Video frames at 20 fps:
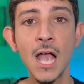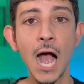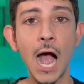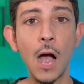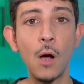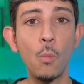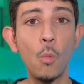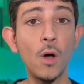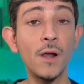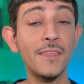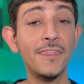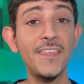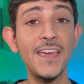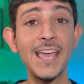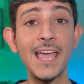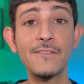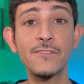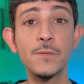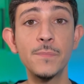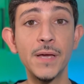I want to thank
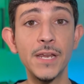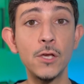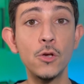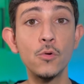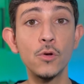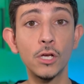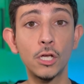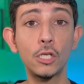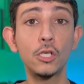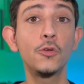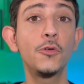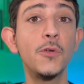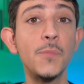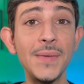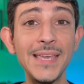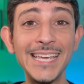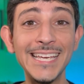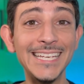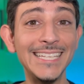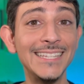everybody who included
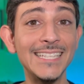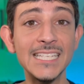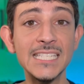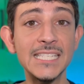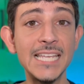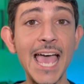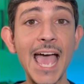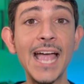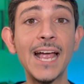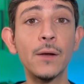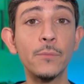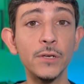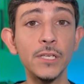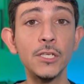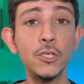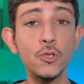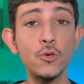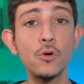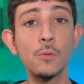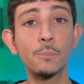me in this tag. I really
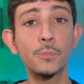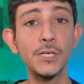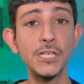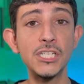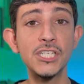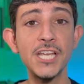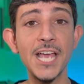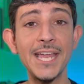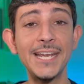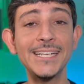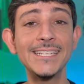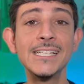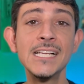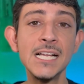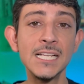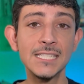do appreciate it.